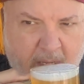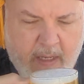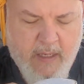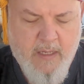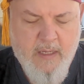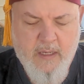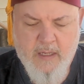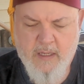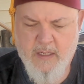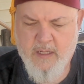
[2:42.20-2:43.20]
I
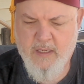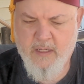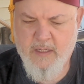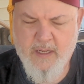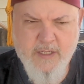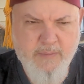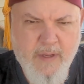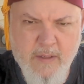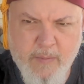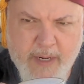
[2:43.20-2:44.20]

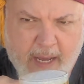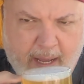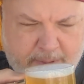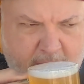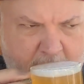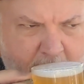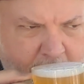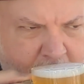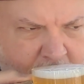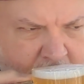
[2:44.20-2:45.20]
smell a little bit of hops in there.